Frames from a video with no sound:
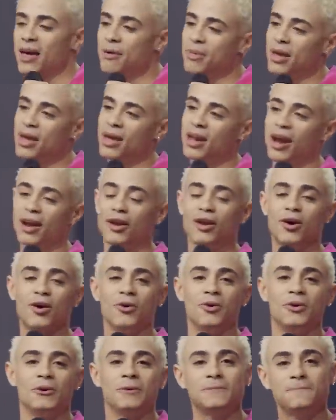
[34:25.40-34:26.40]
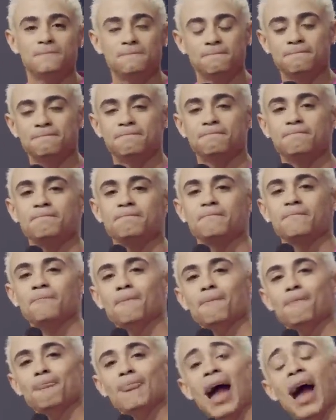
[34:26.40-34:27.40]
hey man, I know
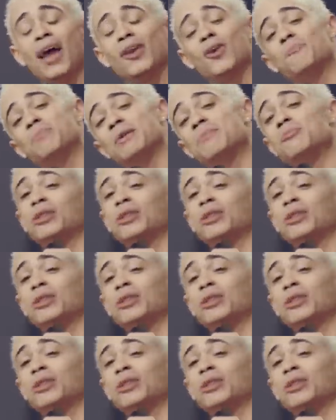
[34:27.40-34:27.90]
I know